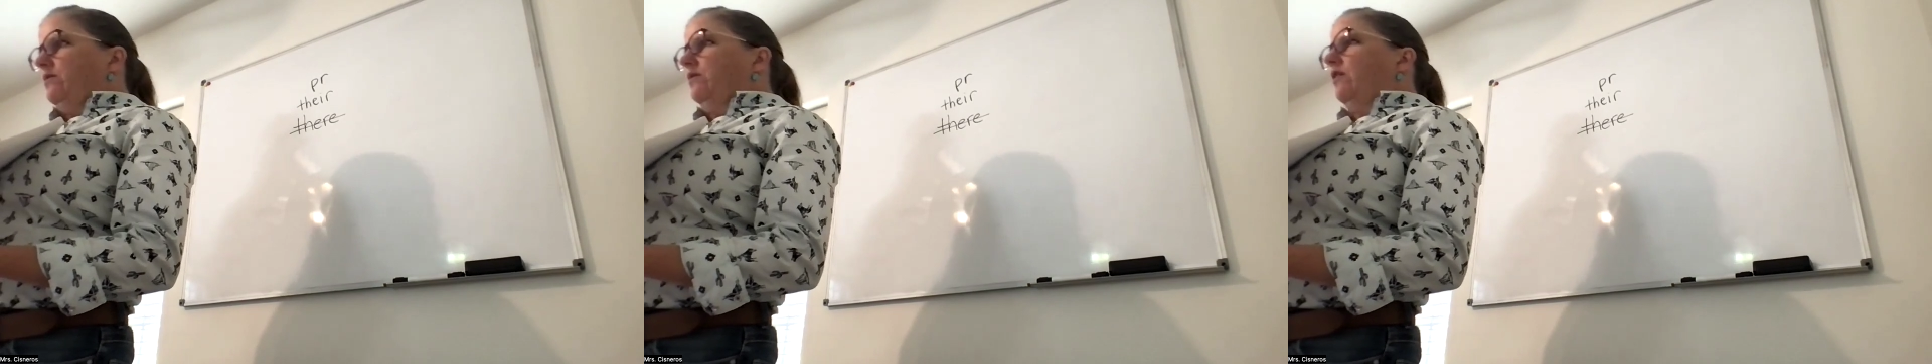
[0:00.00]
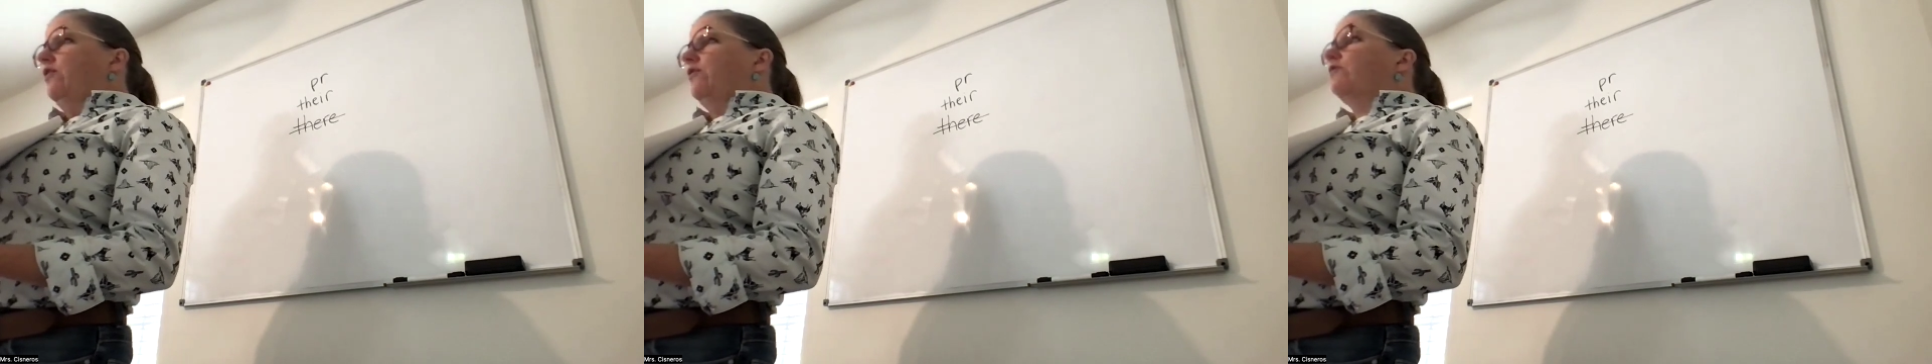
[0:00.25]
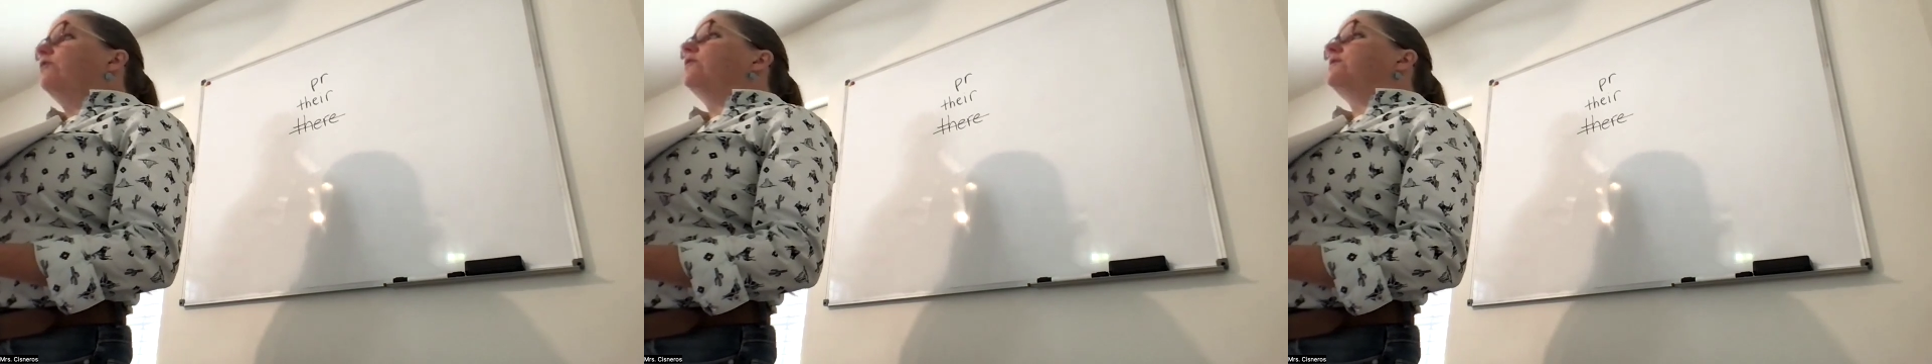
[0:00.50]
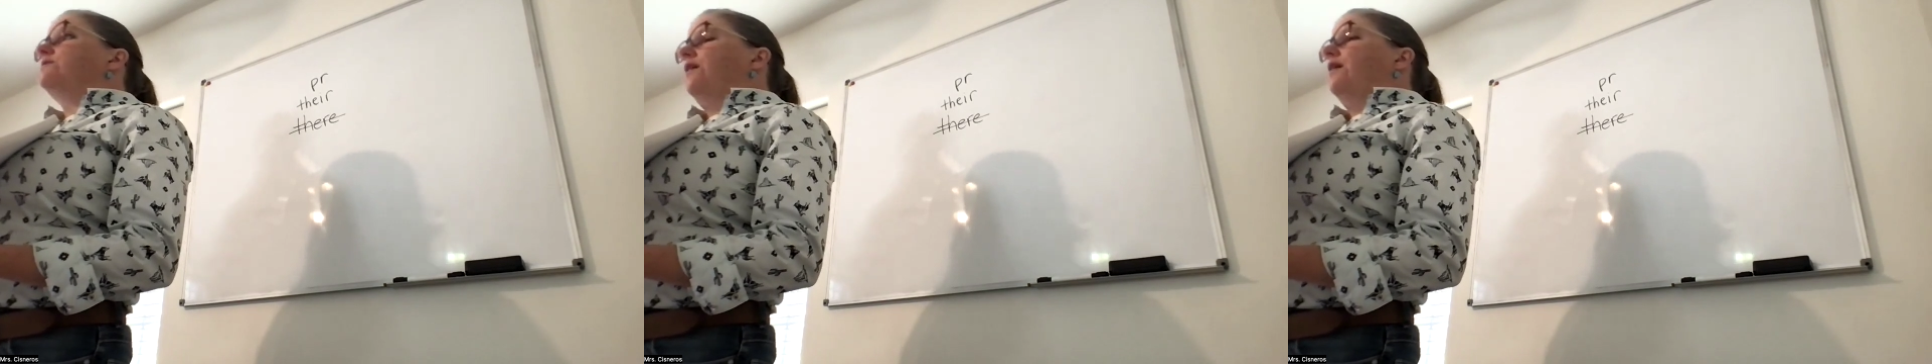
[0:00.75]
The article
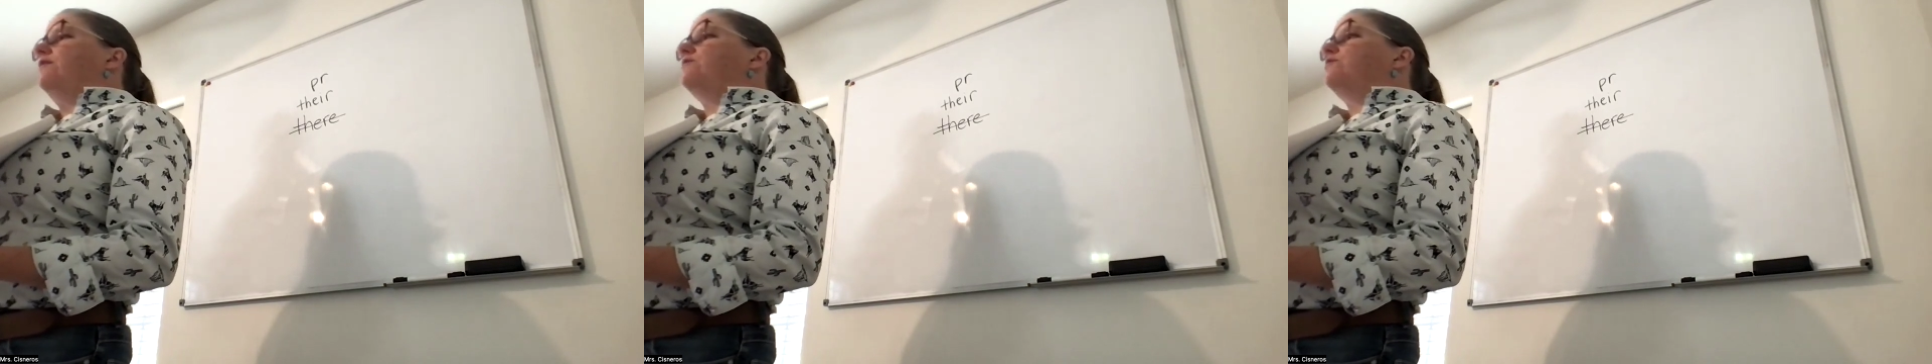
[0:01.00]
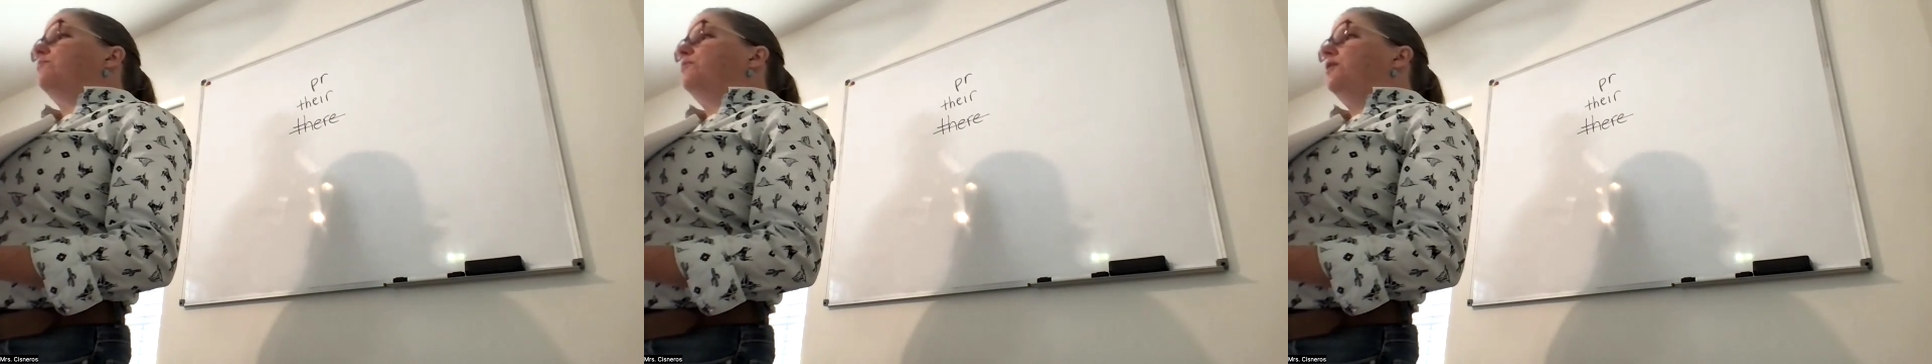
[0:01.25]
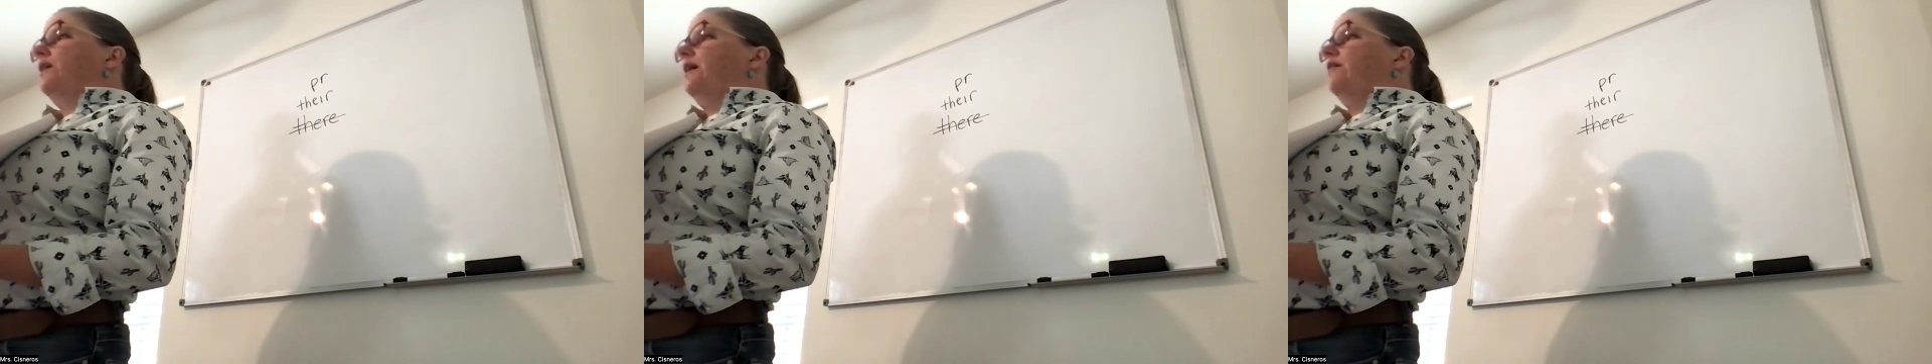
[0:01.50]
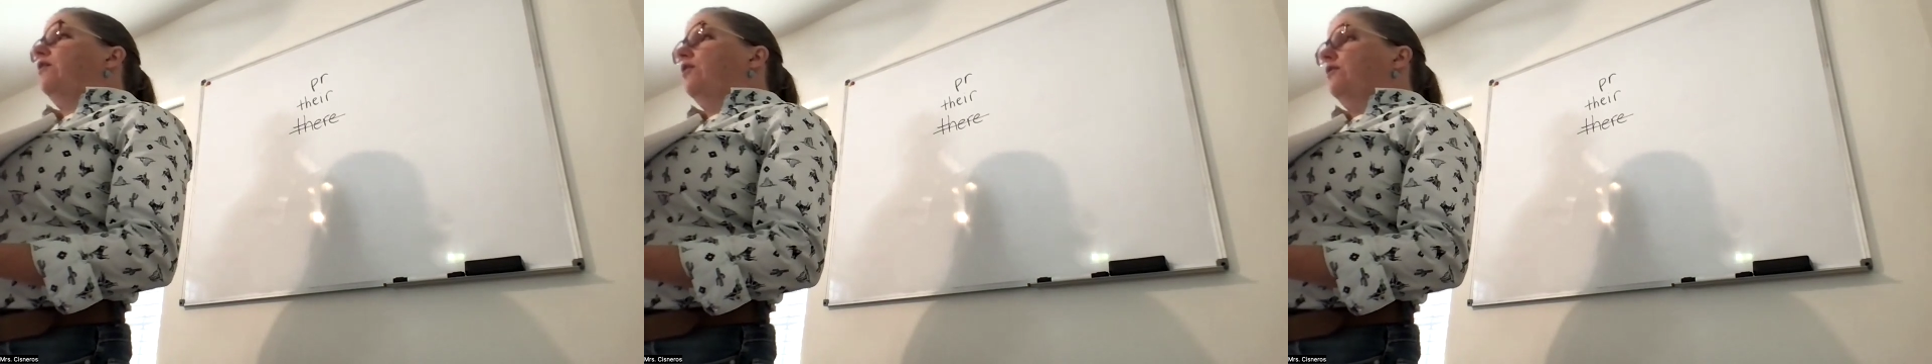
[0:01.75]
is the, so put
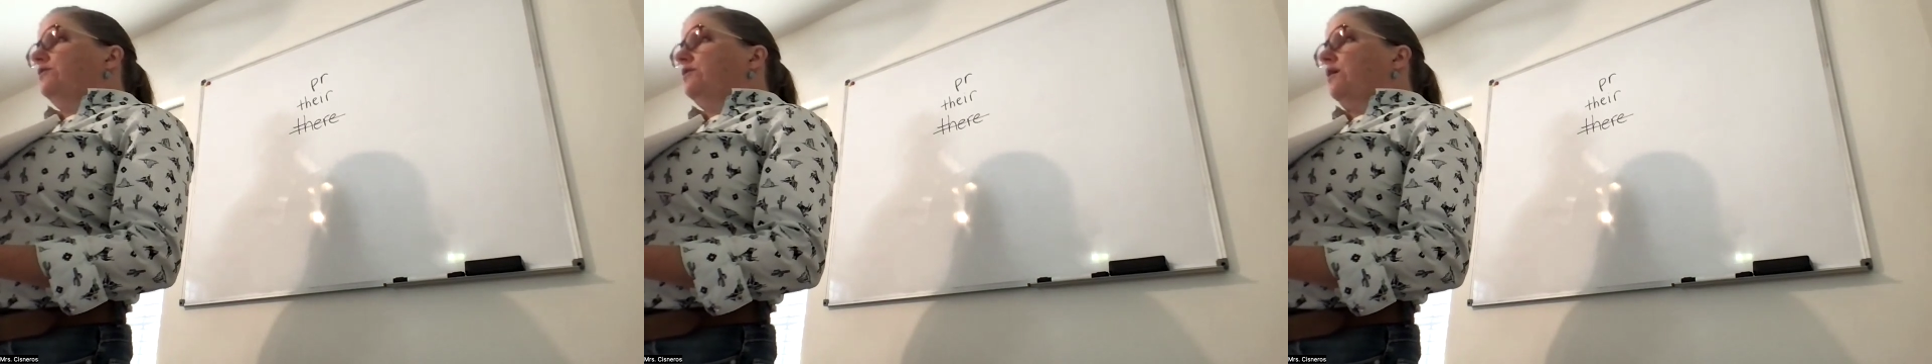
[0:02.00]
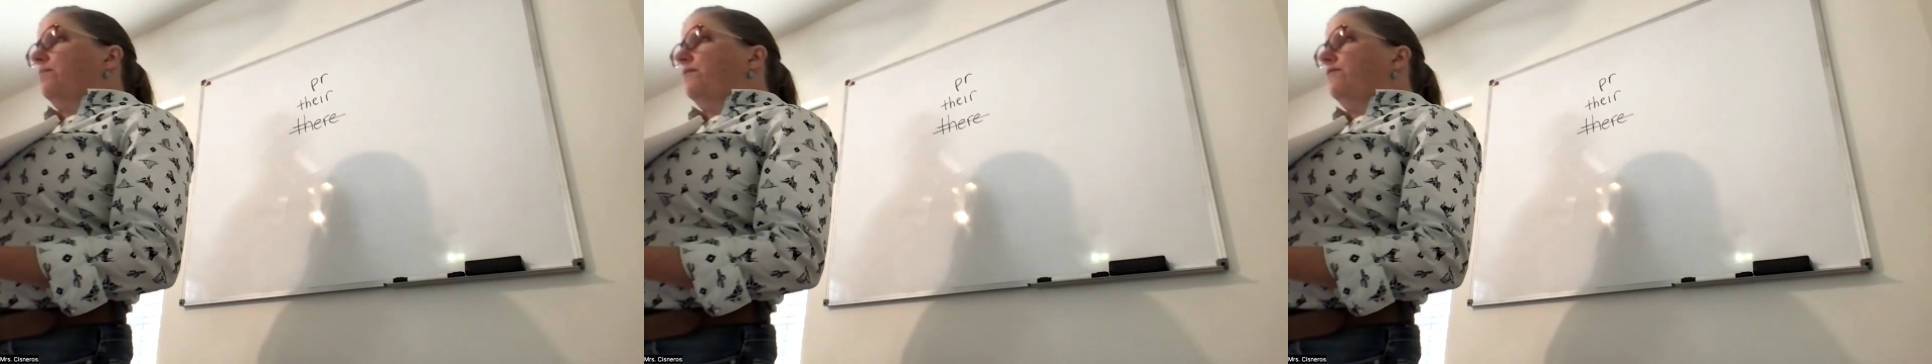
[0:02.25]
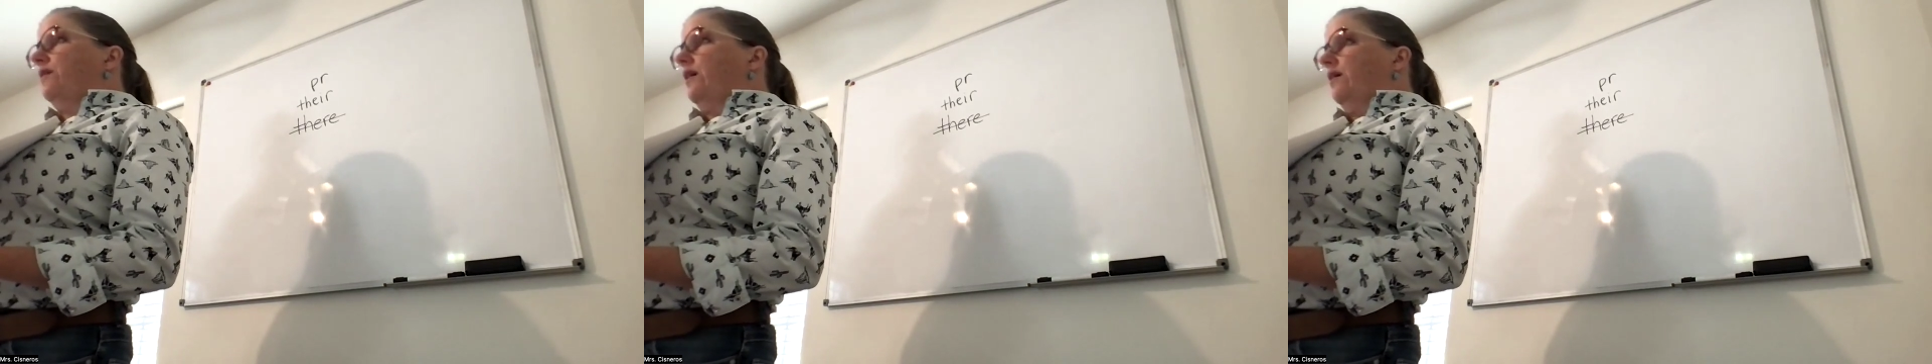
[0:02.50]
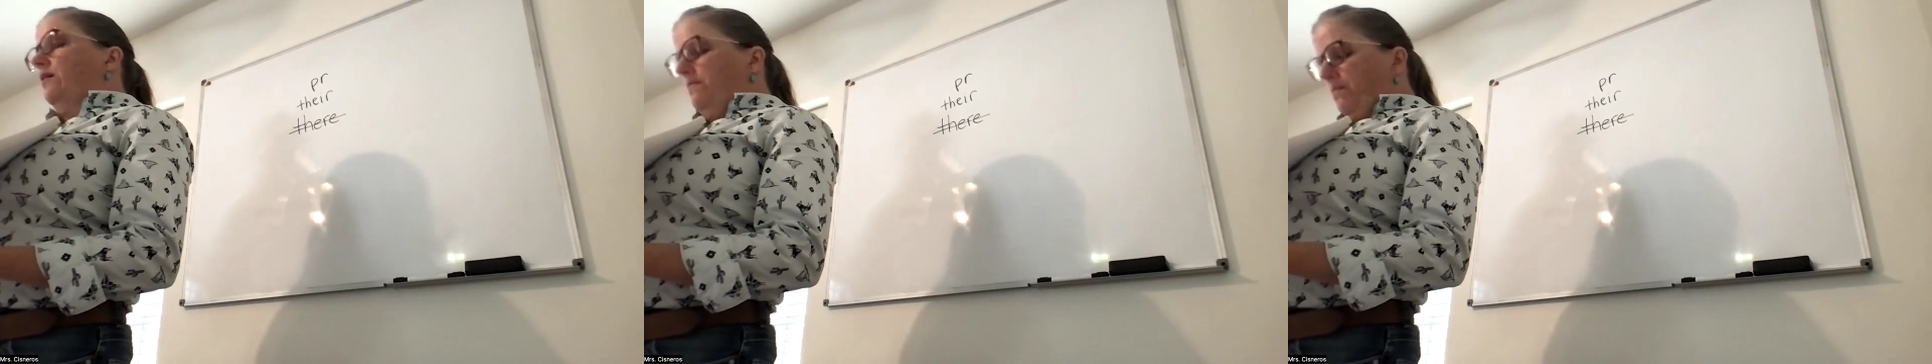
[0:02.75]
AR on top of
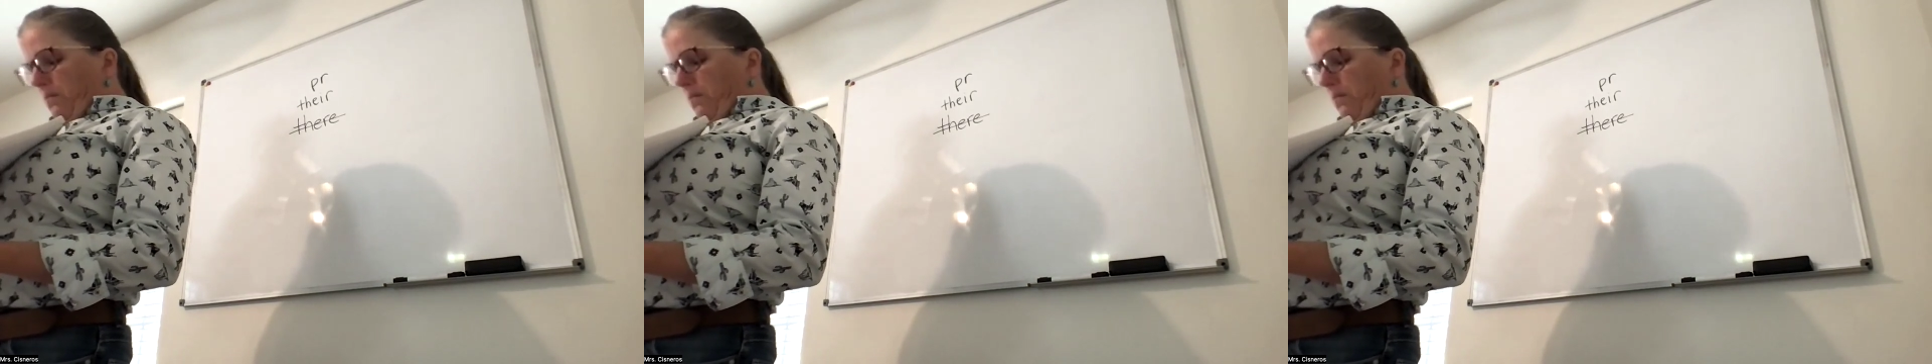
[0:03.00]
the.